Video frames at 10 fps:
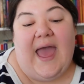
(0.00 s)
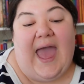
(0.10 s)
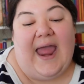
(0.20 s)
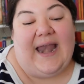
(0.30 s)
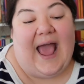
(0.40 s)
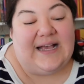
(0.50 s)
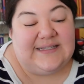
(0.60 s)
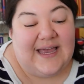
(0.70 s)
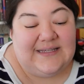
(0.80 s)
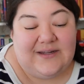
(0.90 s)
And
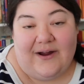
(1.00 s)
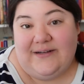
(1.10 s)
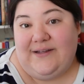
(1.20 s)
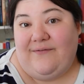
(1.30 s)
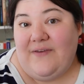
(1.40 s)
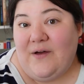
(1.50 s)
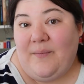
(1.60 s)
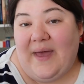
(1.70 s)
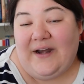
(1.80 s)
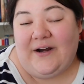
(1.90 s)
as I start to feel
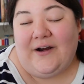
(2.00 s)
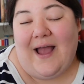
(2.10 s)
better,